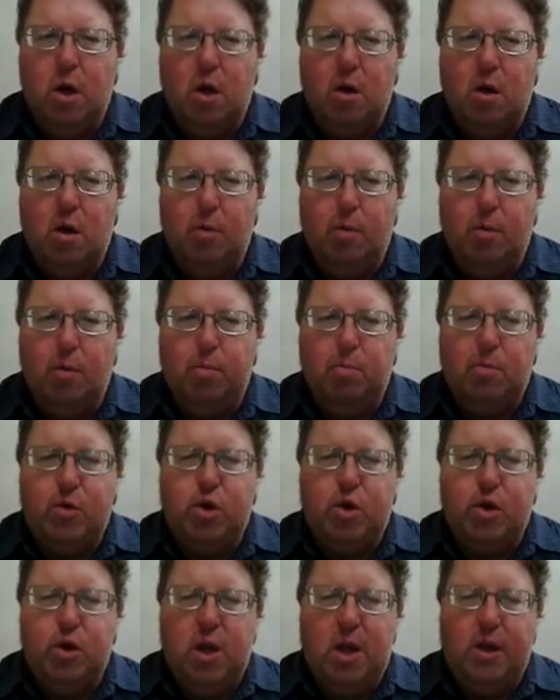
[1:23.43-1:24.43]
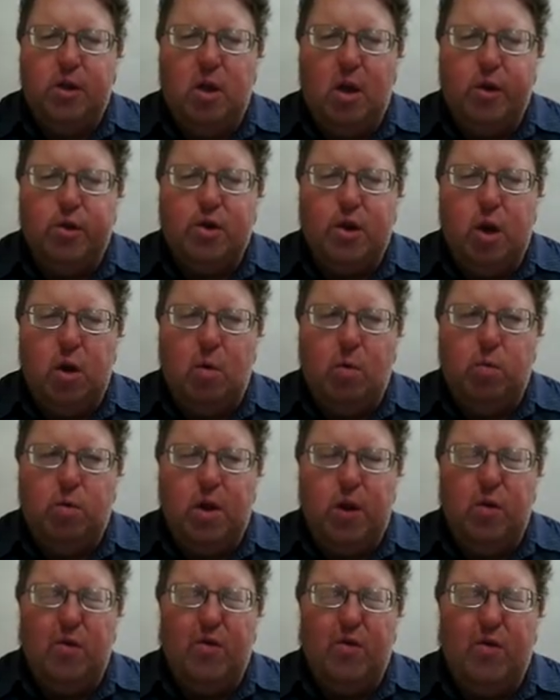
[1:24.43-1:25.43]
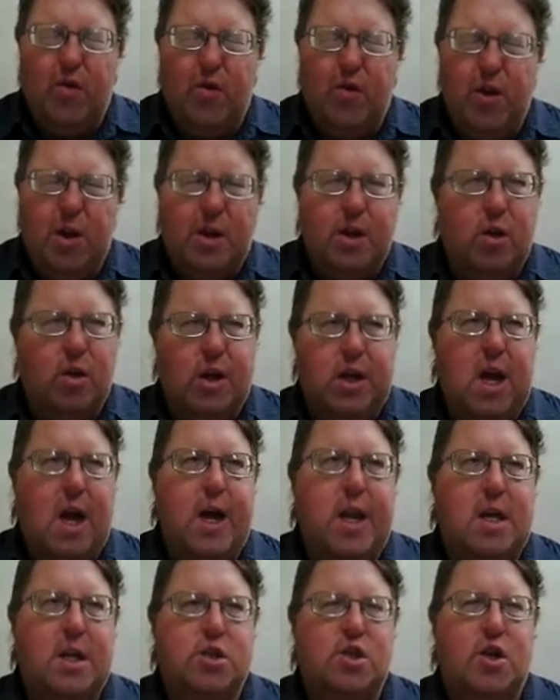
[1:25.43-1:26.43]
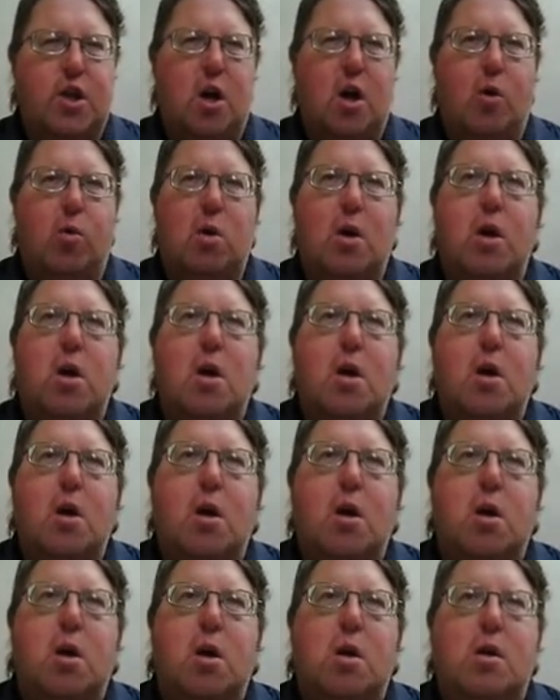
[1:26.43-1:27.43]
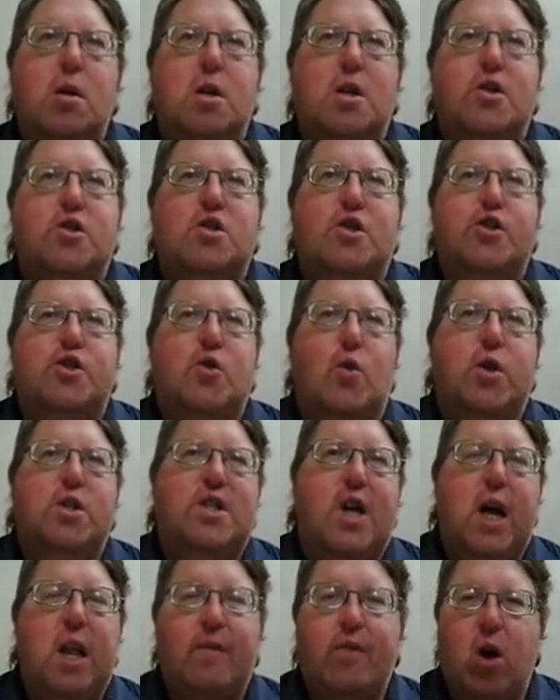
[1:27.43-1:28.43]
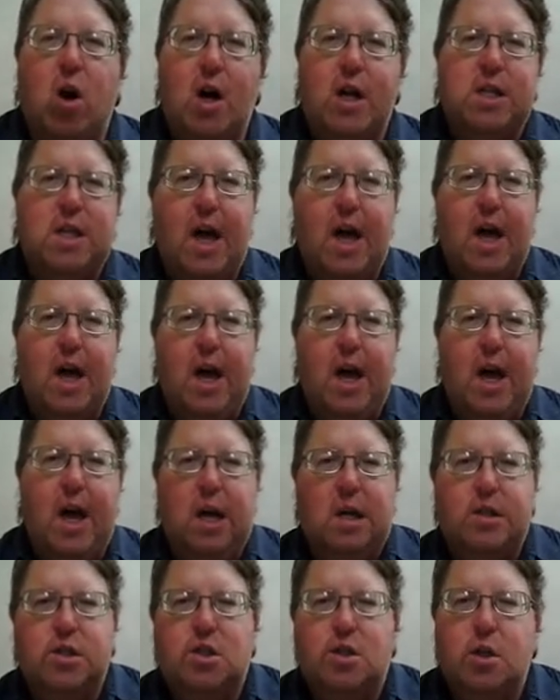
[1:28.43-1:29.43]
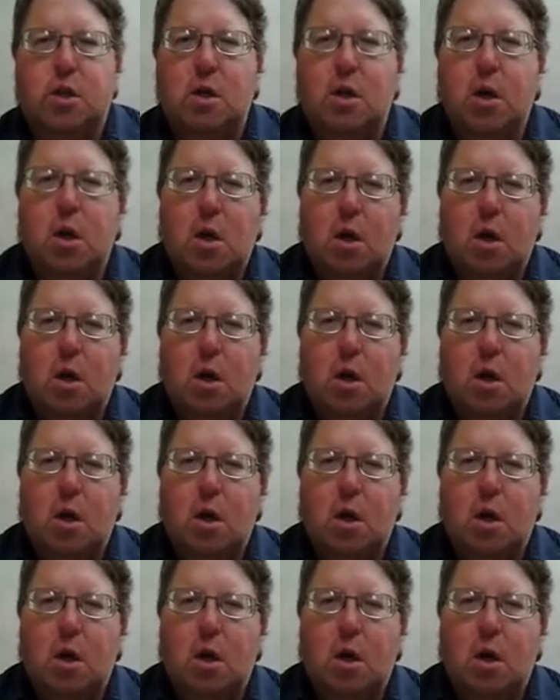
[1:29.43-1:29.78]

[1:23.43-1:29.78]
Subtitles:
And also, the other thing to look at is your source out of context?